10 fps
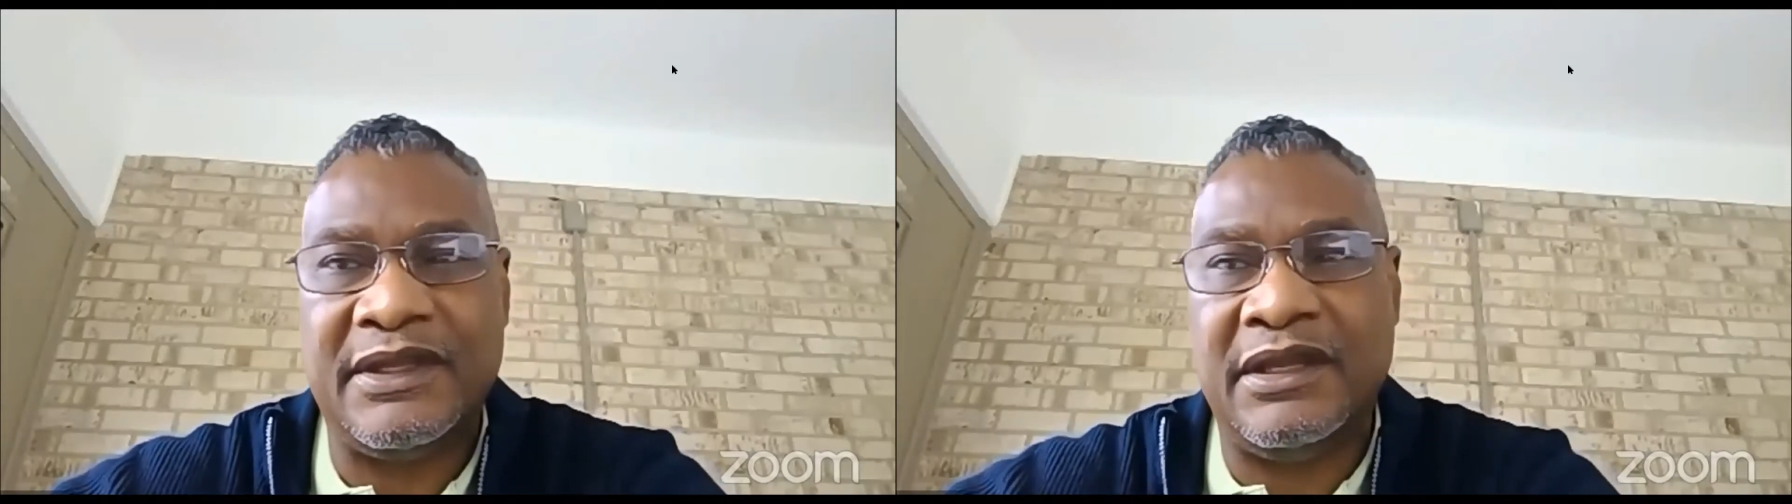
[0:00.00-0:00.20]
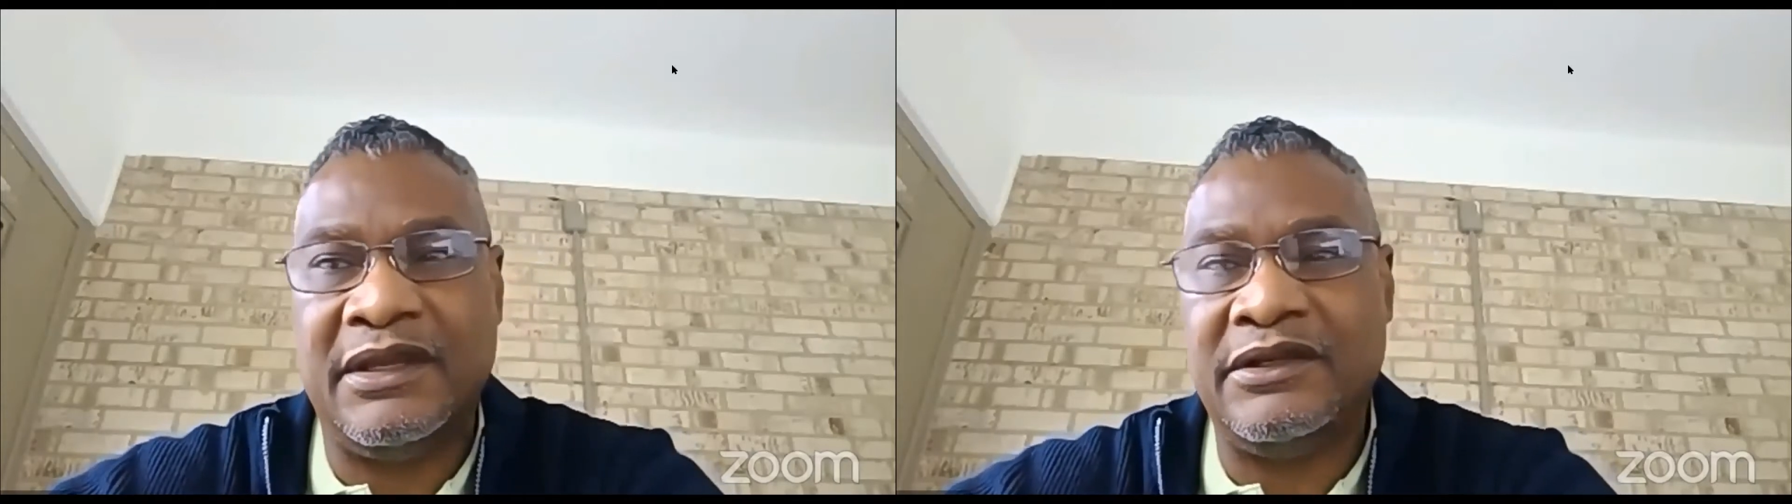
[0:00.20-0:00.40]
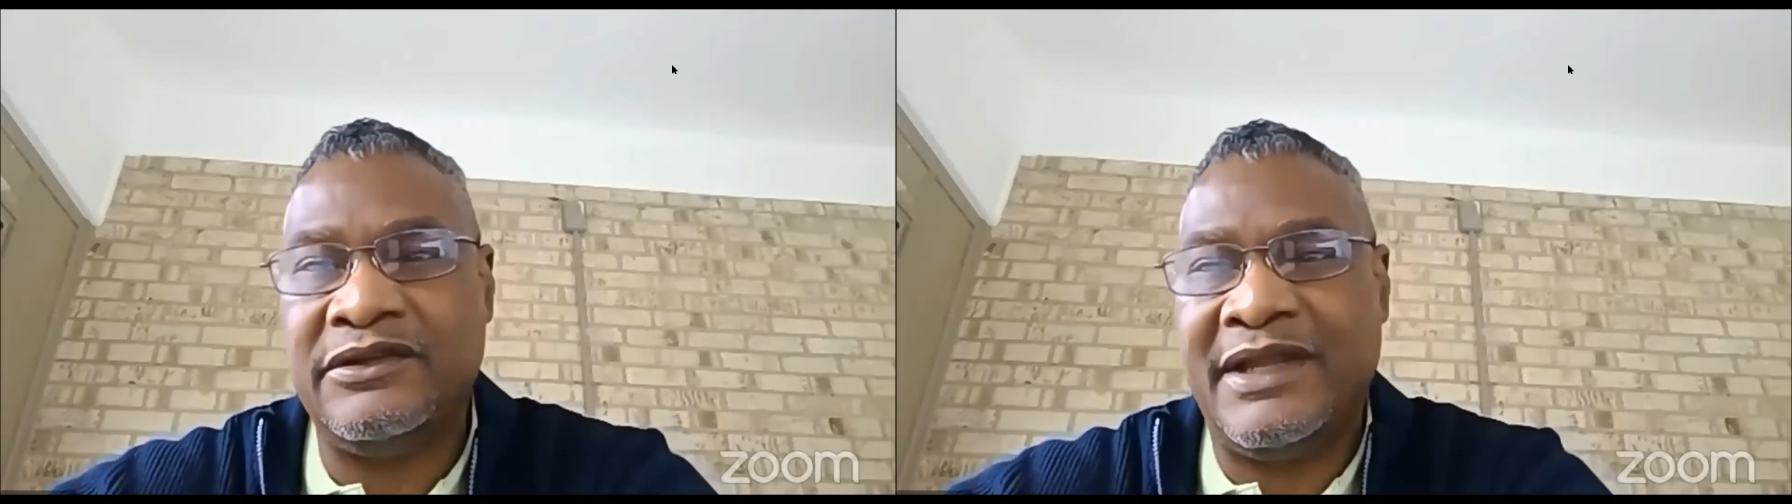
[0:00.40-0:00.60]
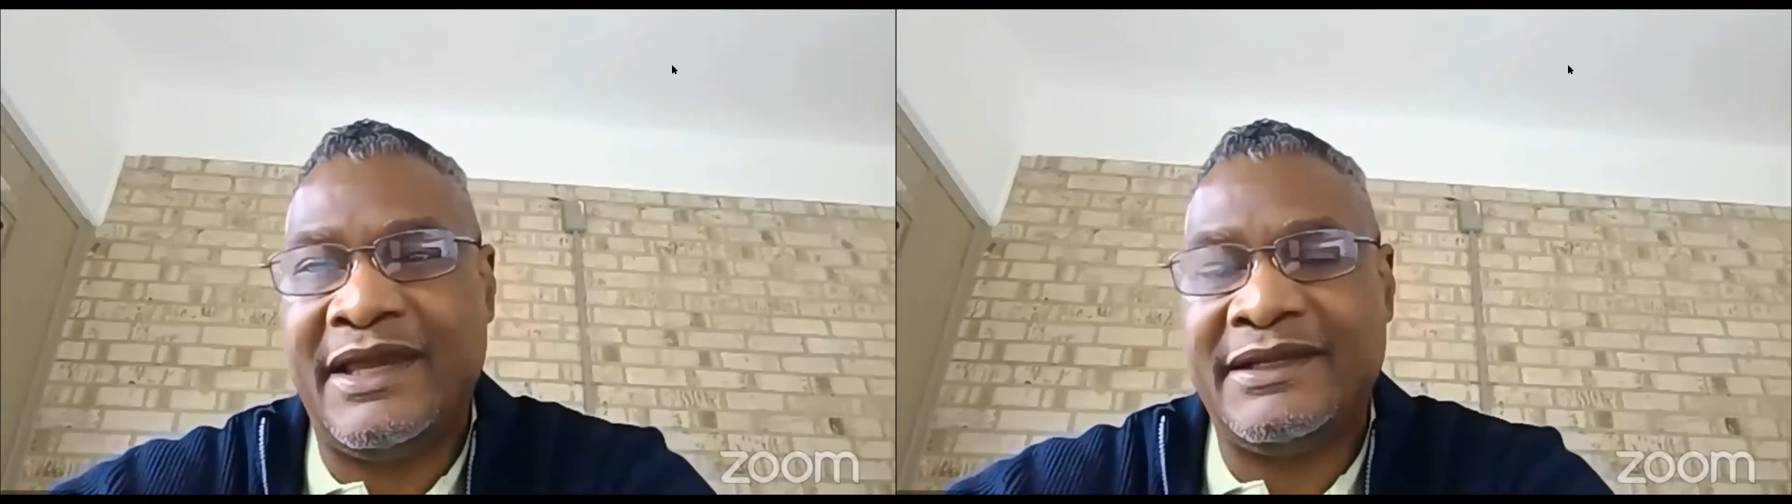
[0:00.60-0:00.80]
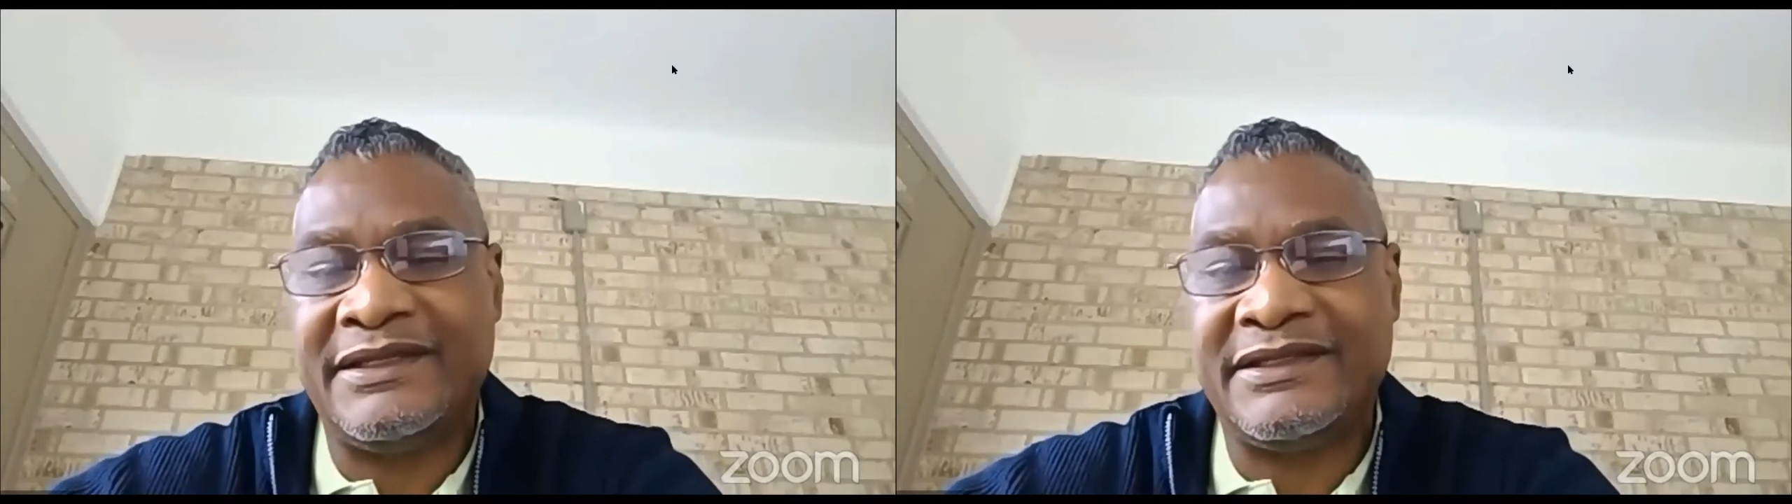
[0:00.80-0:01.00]
Here in the
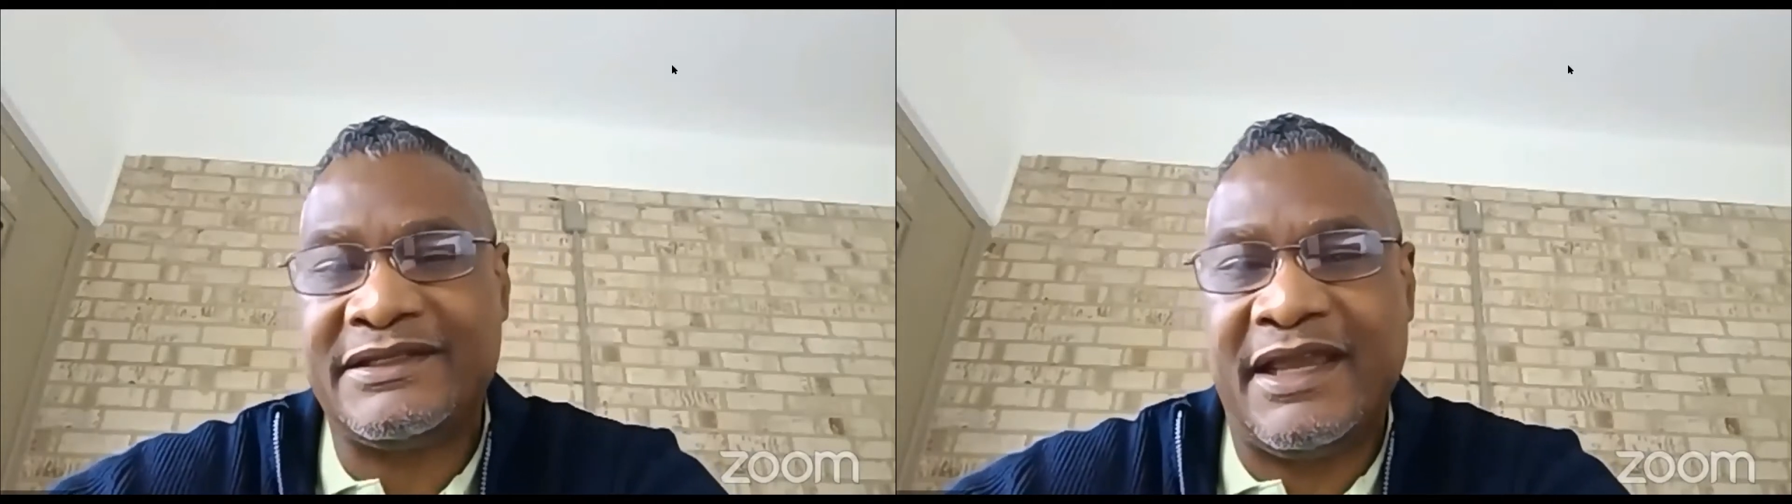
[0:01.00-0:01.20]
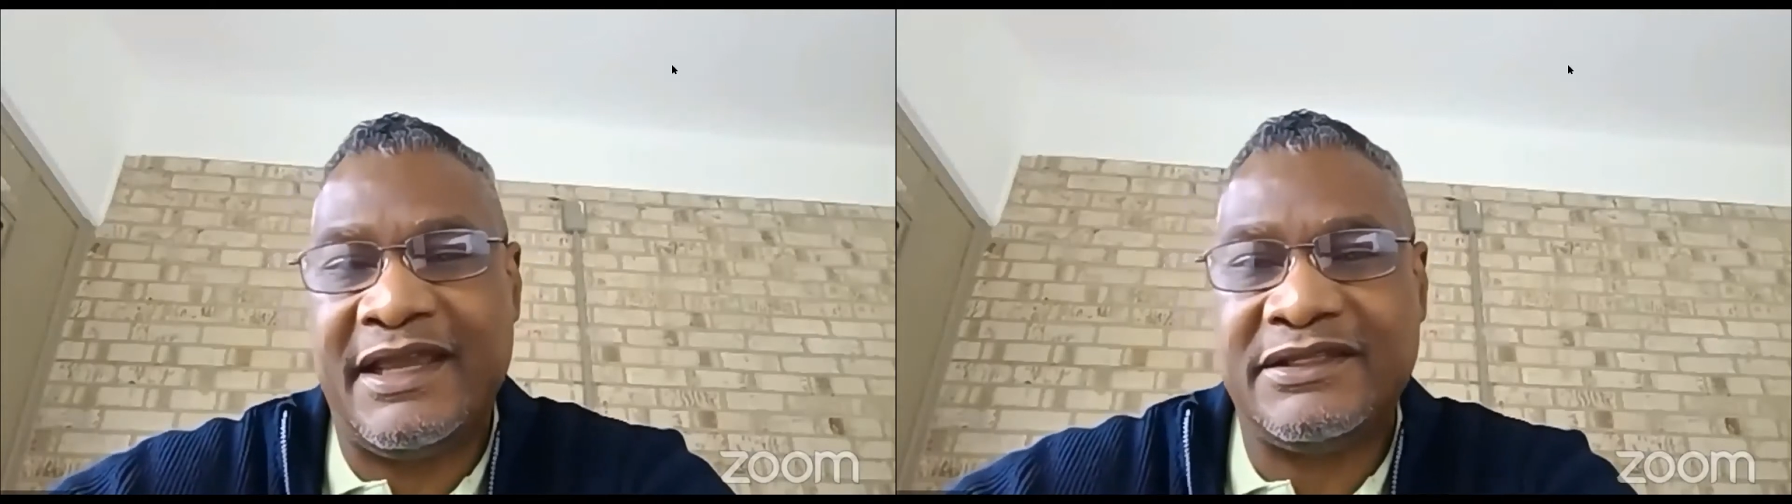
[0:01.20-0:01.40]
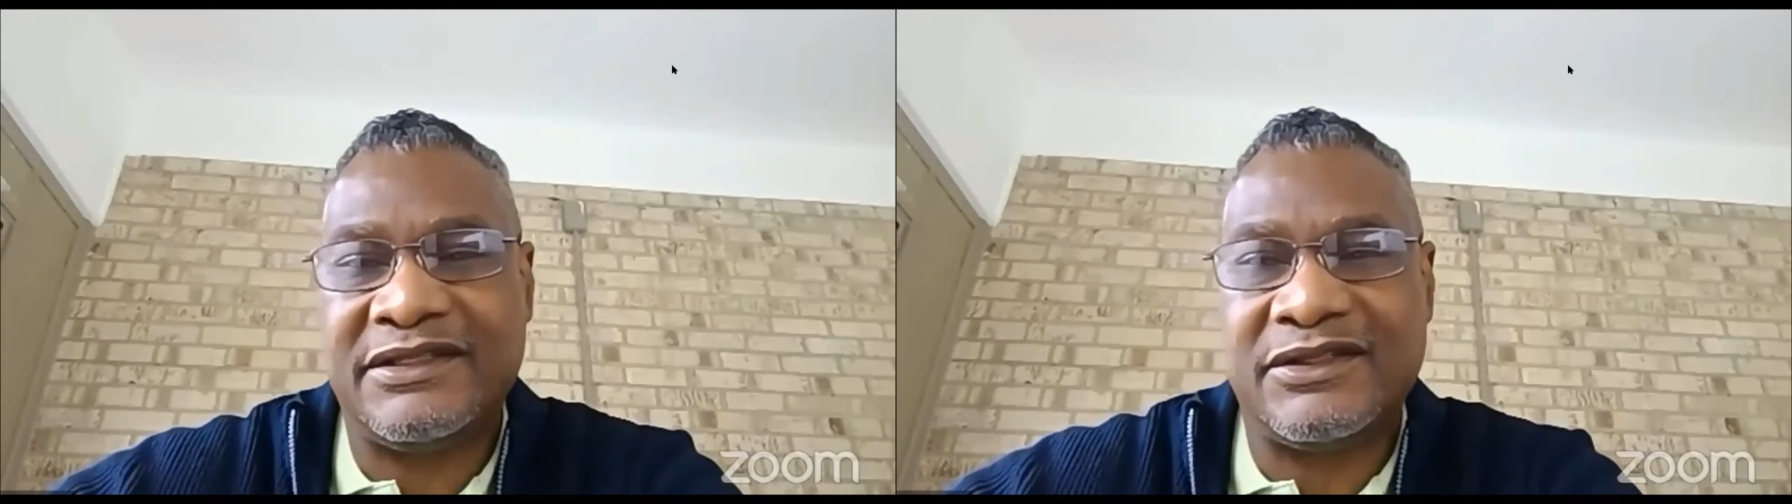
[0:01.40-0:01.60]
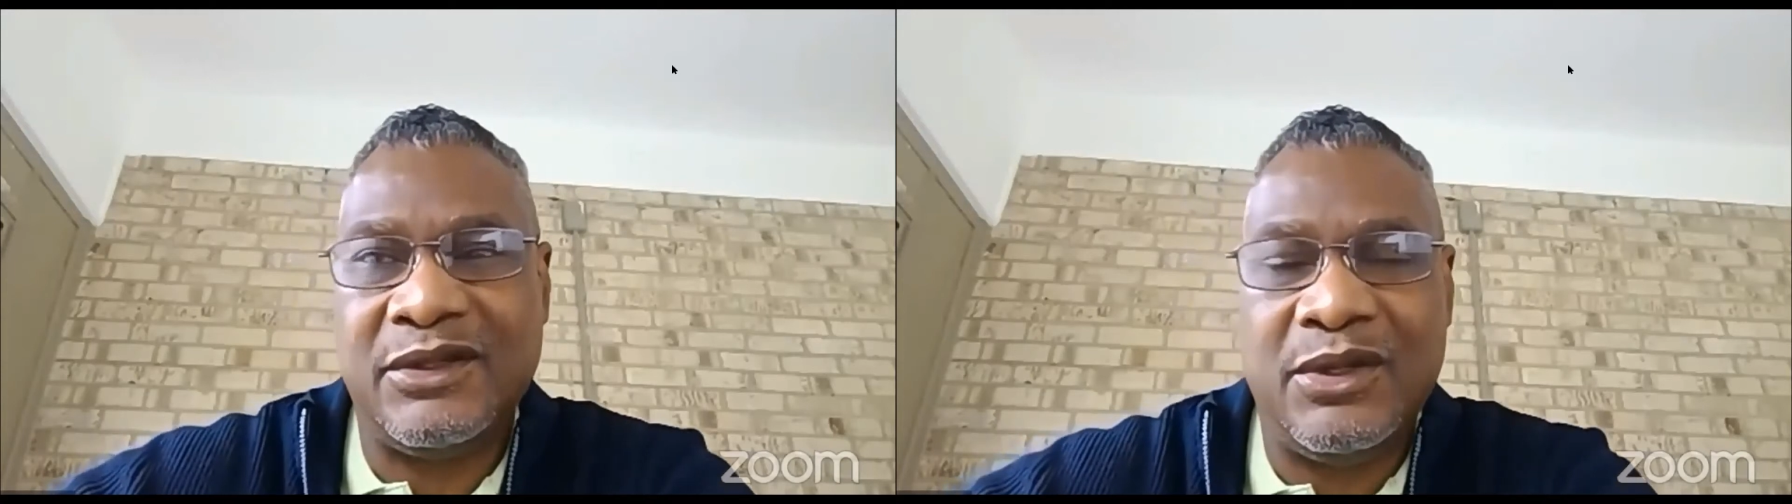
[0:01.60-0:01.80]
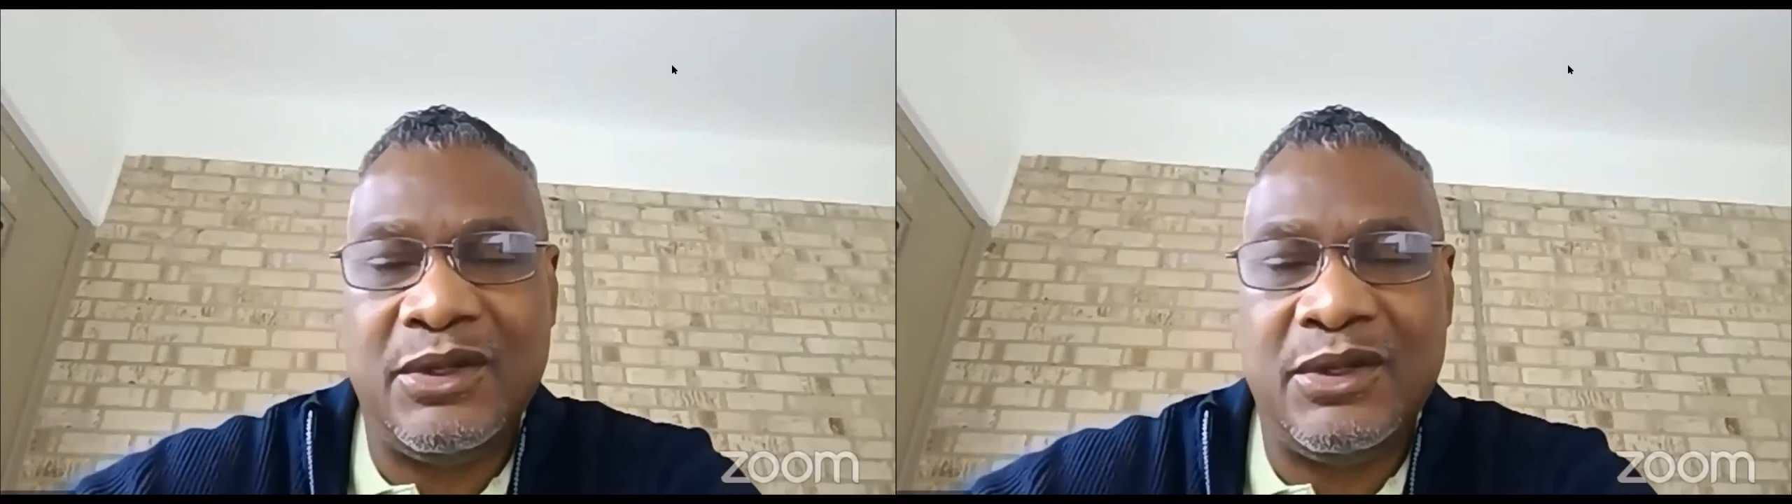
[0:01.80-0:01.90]
United States,